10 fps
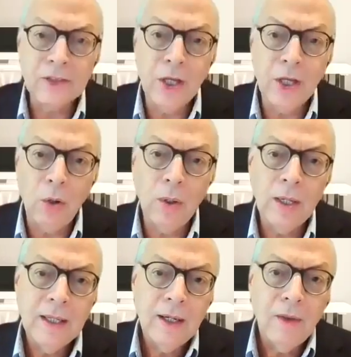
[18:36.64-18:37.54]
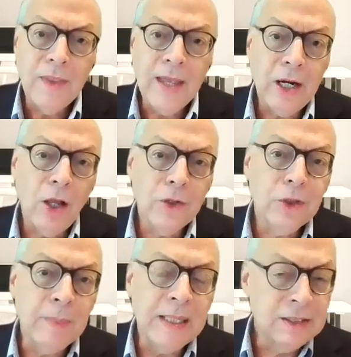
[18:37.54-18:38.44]
So that
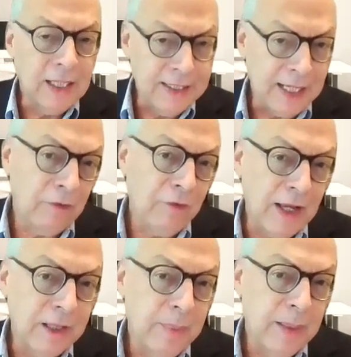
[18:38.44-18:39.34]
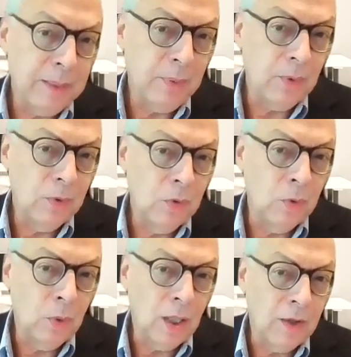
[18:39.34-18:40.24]
also means identifying people
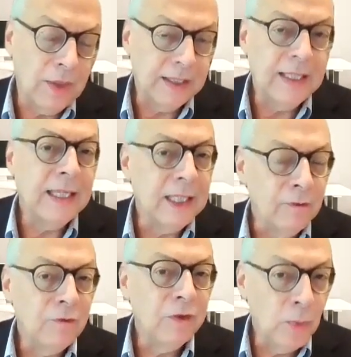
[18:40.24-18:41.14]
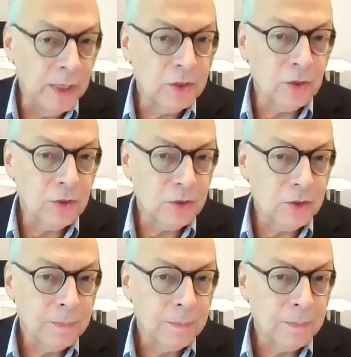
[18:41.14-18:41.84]
who are the key influencers.